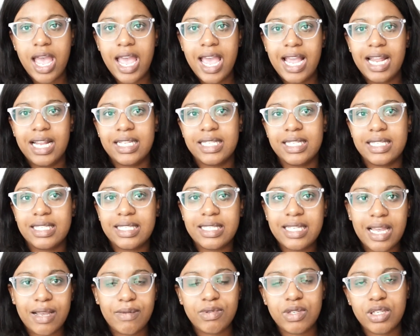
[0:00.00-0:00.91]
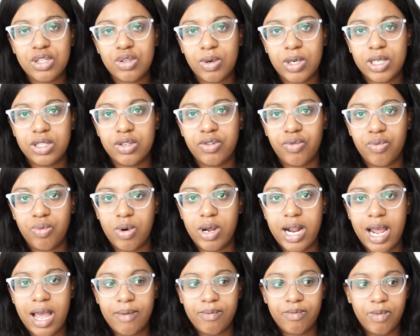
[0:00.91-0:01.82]
And it's the same situation of
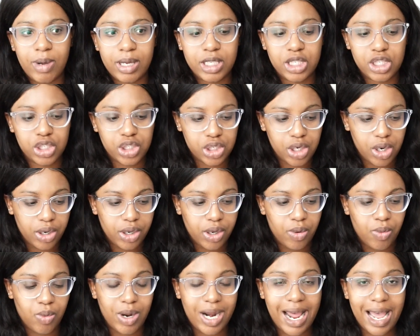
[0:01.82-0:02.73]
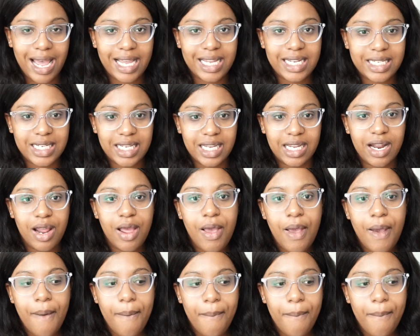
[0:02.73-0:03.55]
what I'm about to show you what I did.